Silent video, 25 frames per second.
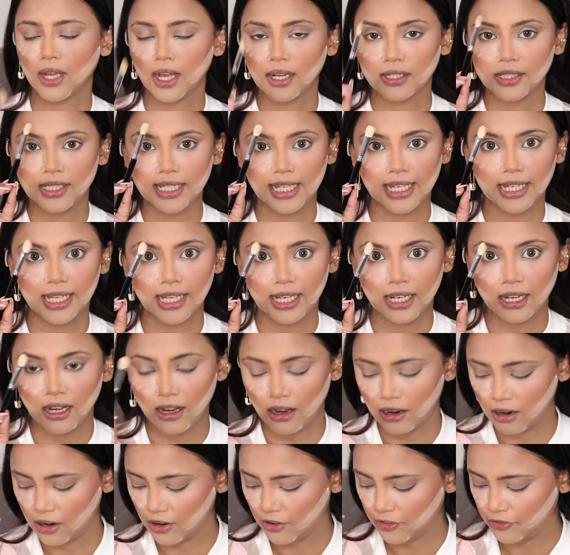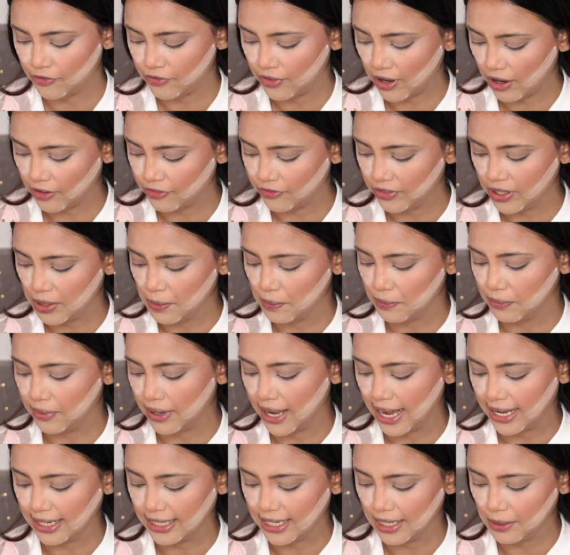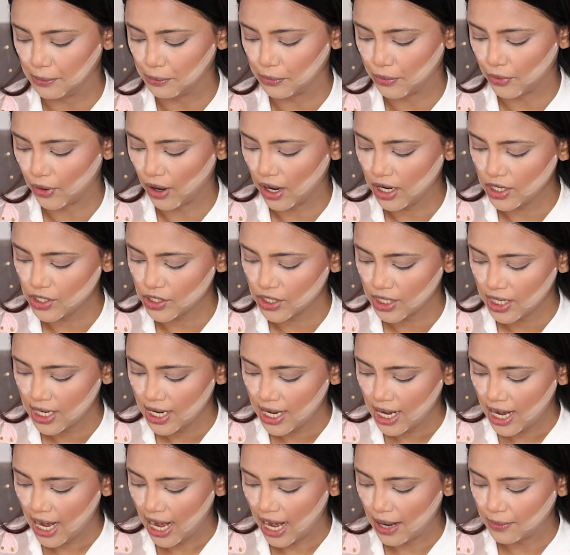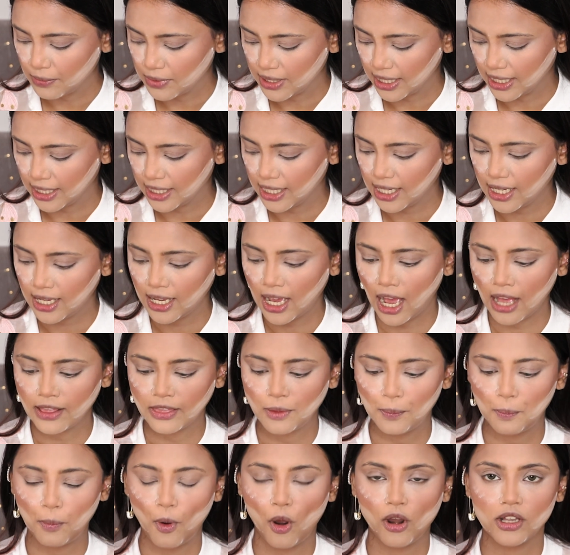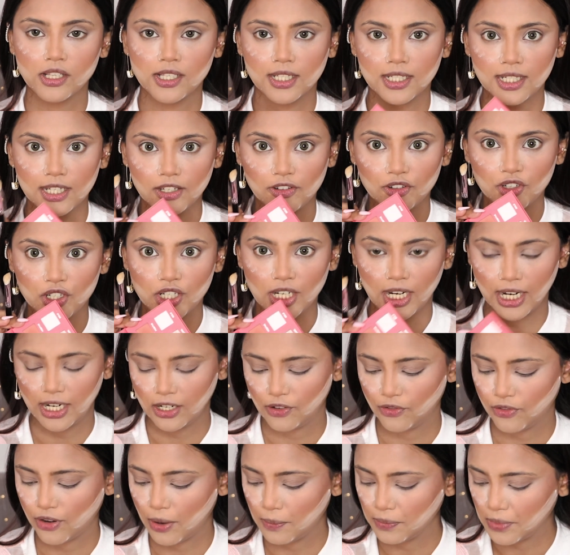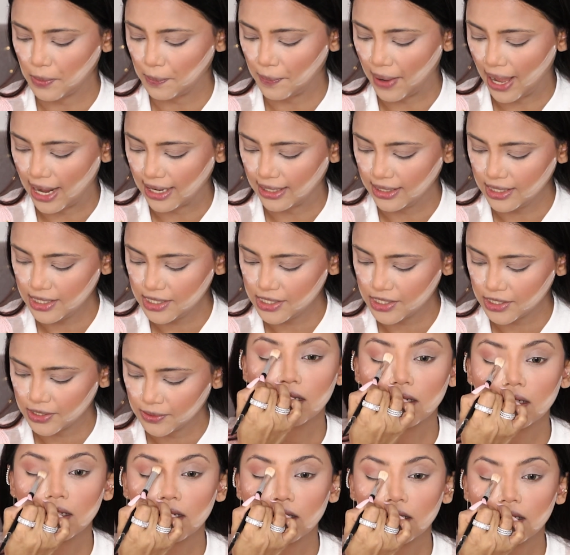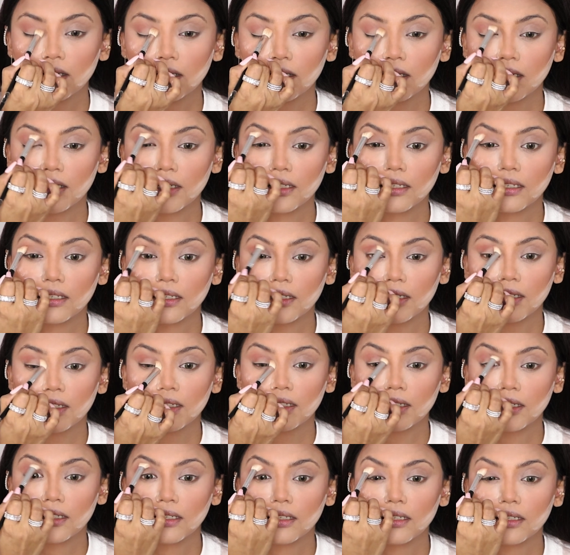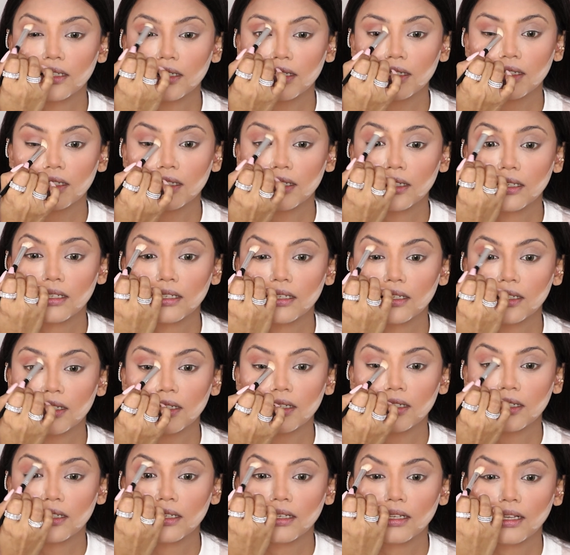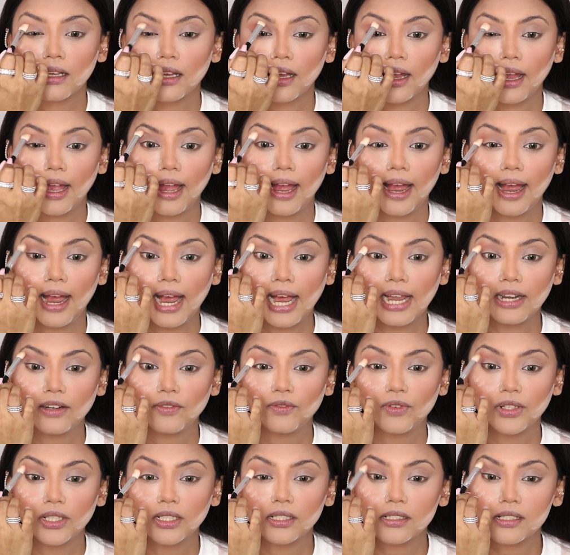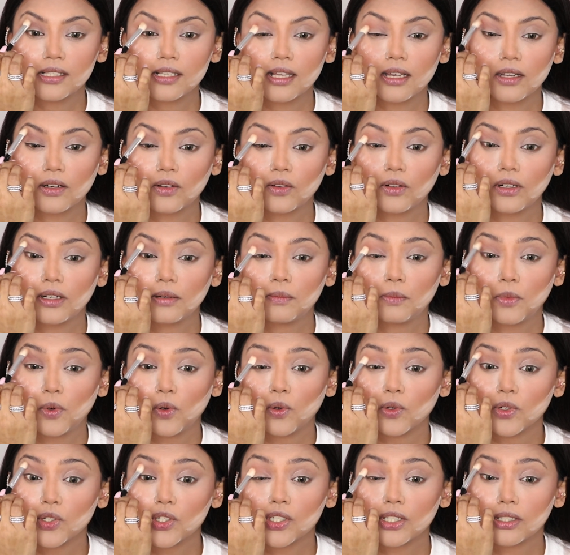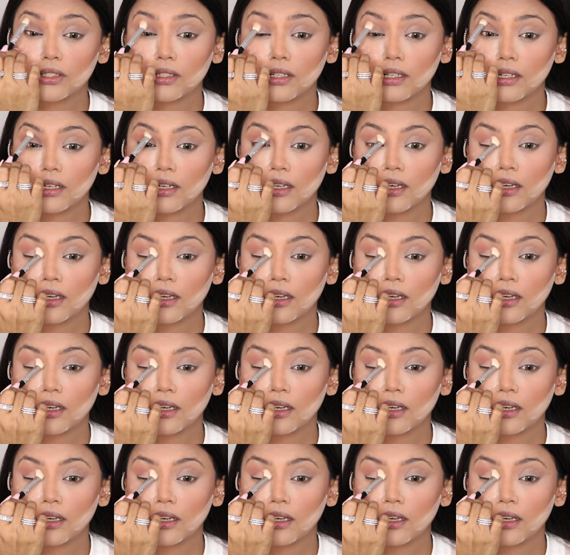taking a fluffy blending brush. I'm taking the positive shade from the palette. Then I'm gonna just place the shade, and with the circular motion,